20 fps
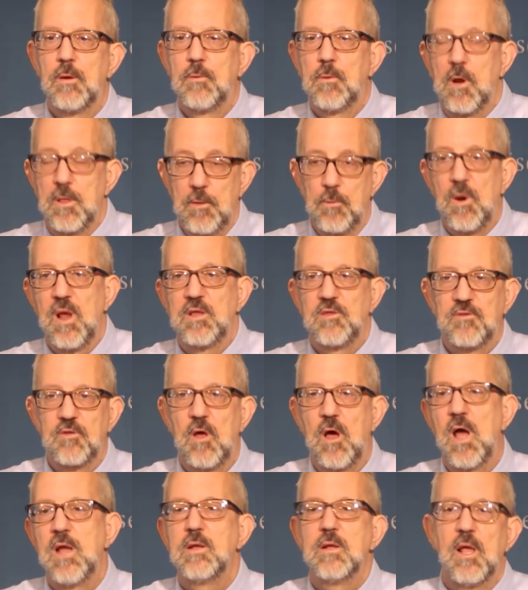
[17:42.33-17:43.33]
on the right
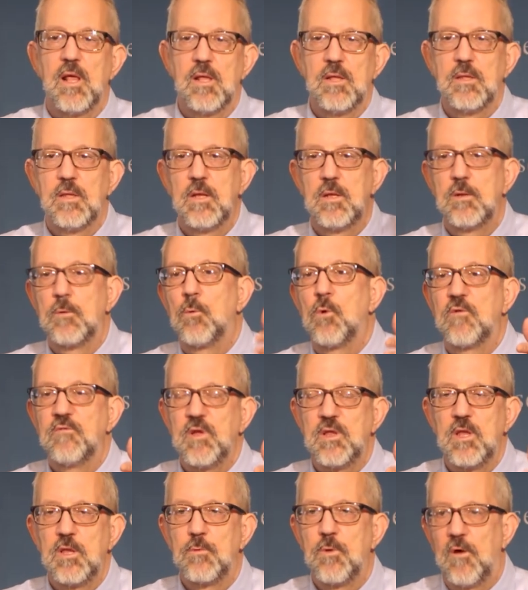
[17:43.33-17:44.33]
side, and in the War of
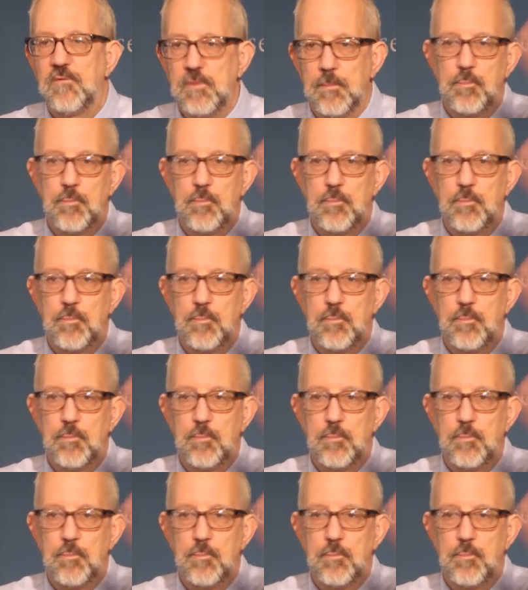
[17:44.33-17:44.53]
1812,